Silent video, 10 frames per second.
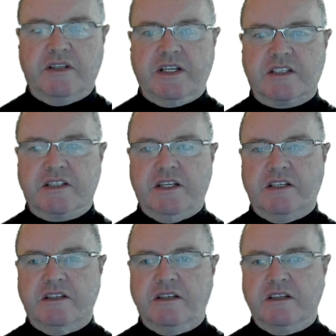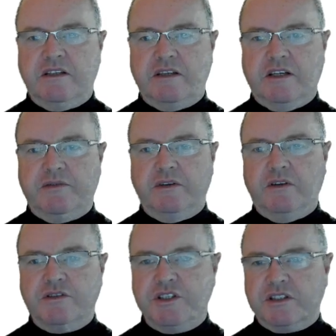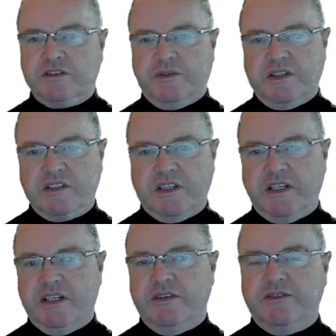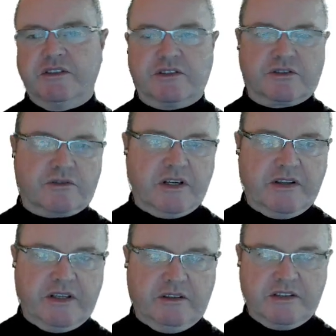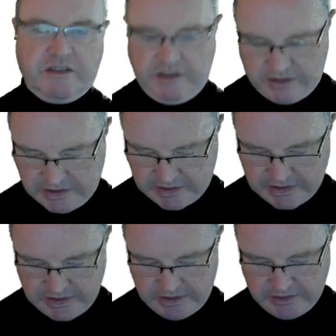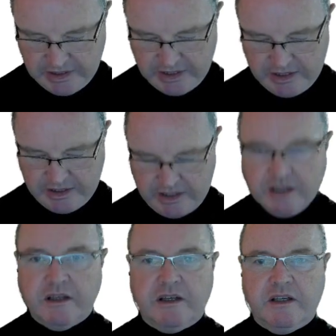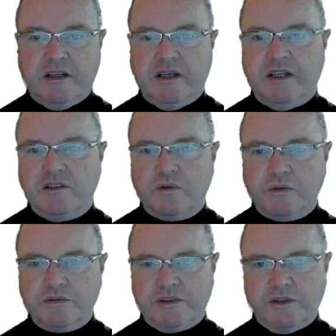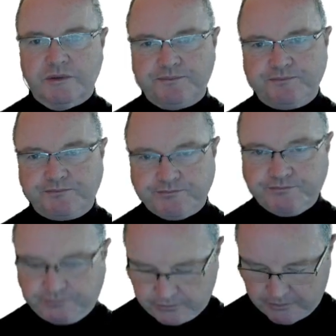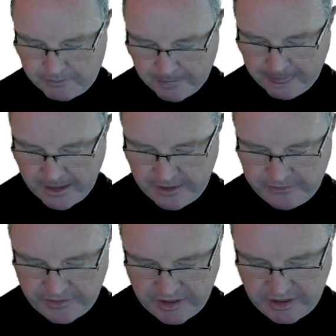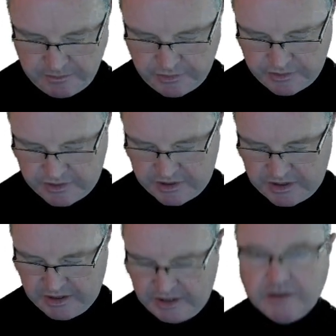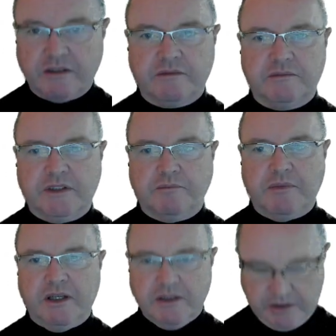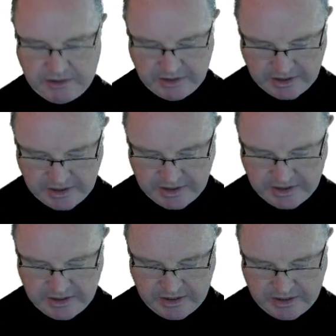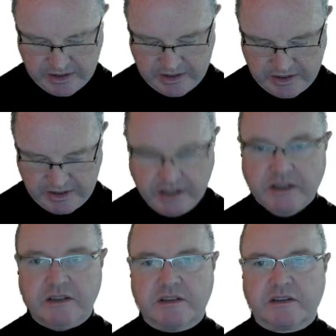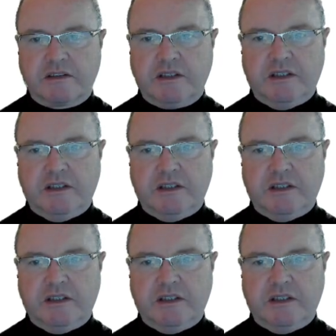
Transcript: extend the logic, so we can say if it's greater than or less than 16, and also if the input number is